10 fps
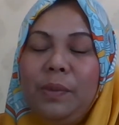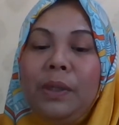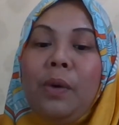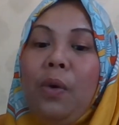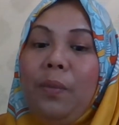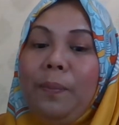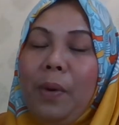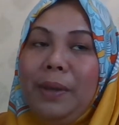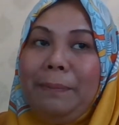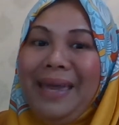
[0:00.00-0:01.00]
We go
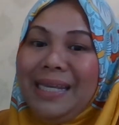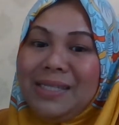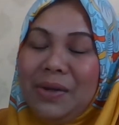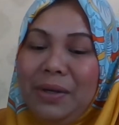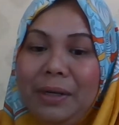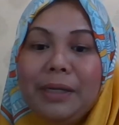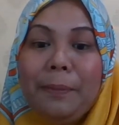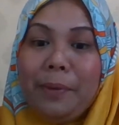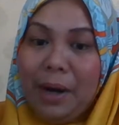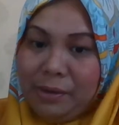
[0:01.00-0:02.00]
based on the
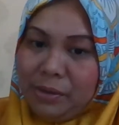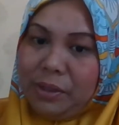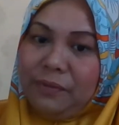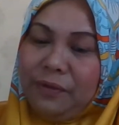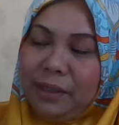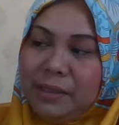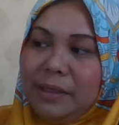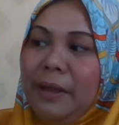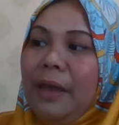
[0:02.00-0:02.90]
priority first.